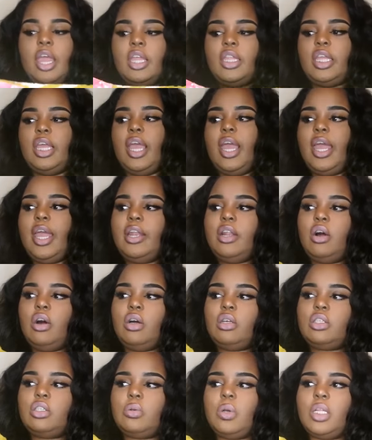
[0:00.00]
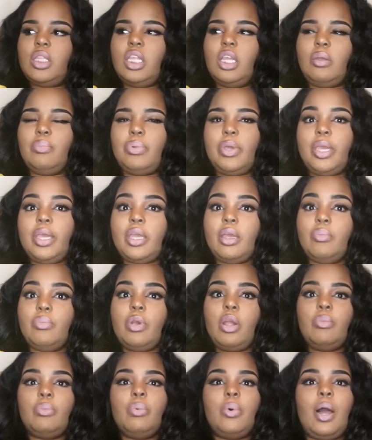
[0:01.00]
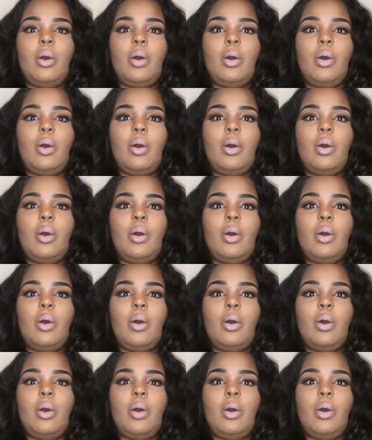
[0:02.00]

They had also, I think, pink and purple.